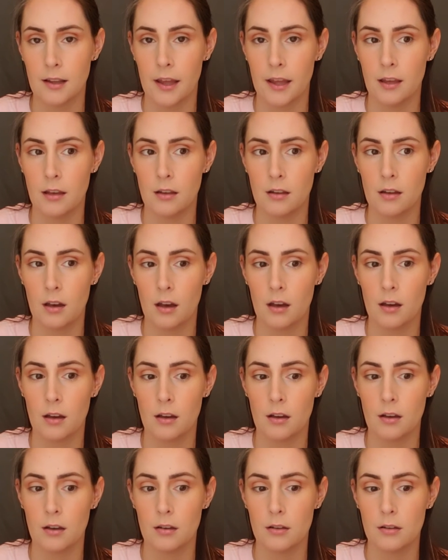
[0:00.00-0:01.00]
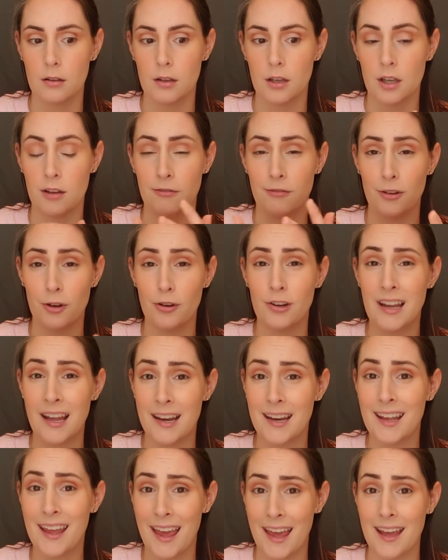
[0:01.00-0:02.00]
Like if you're
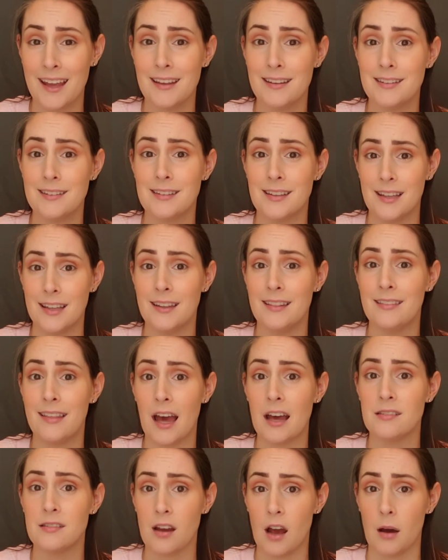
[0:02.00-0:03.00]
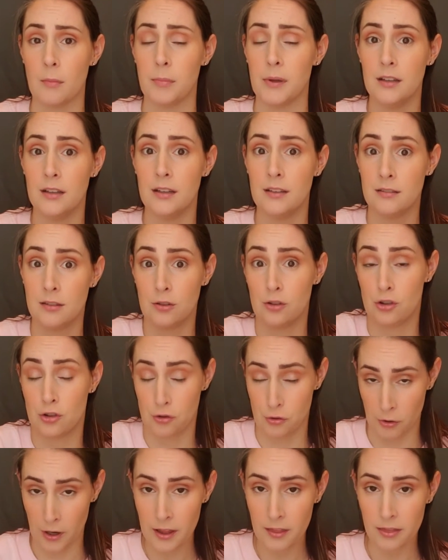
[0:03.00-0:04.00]
getting A's in that topic, it's a
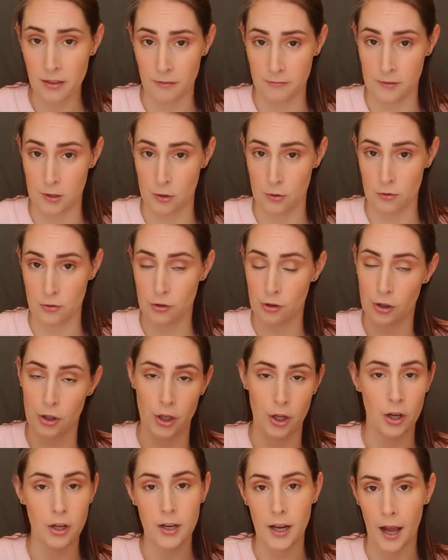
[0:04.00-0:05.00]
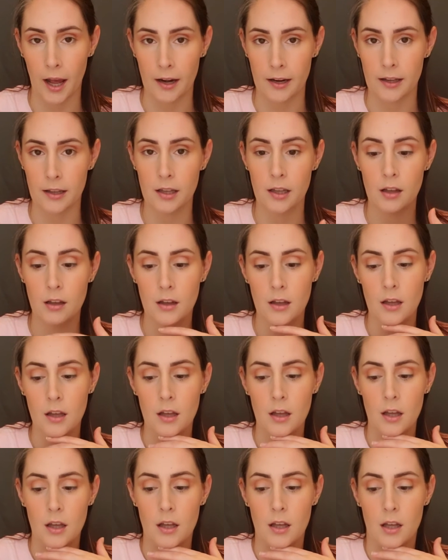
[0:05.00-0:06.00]
strength of yours. You're good at it.
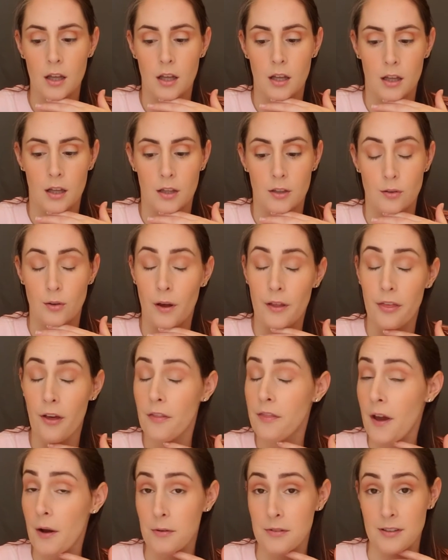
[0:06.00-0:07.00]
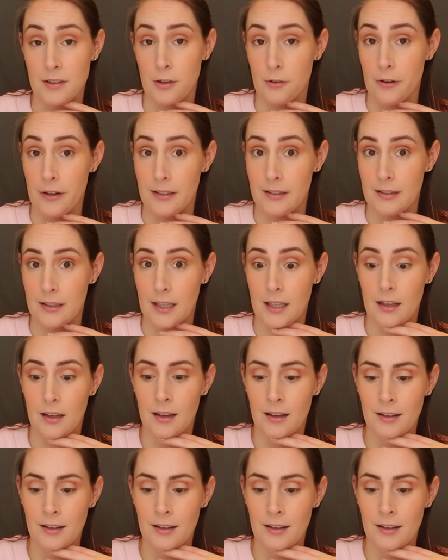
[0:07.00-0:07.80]
So I thought that was interesting